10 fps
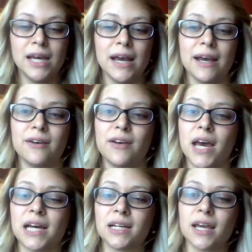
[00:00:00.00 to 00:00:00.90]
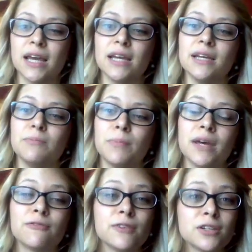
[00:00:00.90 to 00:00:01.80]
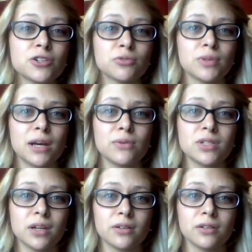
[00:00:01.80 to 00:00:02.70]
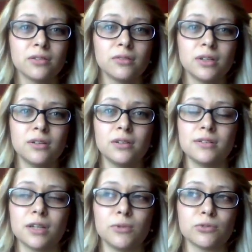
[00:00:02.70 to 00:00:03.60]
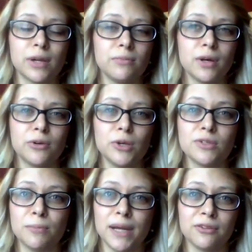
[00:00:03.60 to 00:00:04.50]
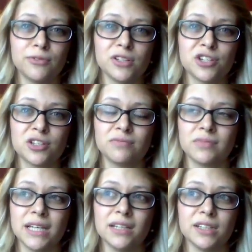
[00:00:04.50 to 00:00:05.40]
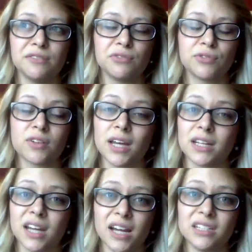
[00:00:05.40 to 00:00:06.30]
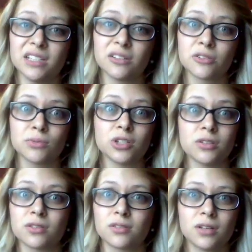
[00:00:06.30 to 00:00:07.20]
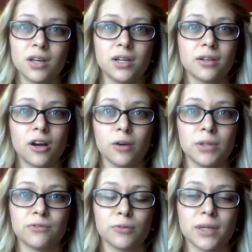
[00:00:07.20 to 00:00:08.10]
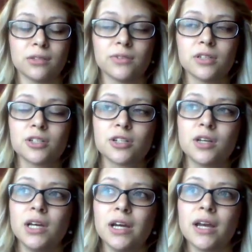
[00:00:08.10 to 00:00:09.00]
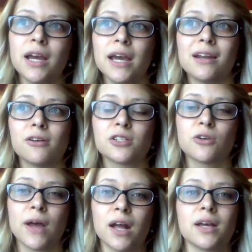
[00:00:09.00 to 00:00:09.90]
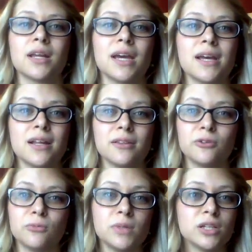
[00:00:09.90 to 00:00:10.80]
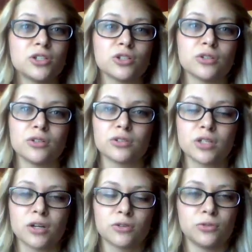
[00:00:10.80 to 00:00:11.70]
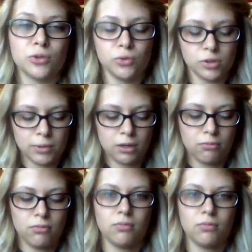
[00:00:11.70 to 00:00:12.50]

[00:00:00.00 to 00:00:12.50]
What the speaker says: I had a pet fish when I was younger. His name was Rainbow. He was a betta fish. He lived for like 9 years, which is uncommon for betta fish. And I also had a little miniature turtle who was about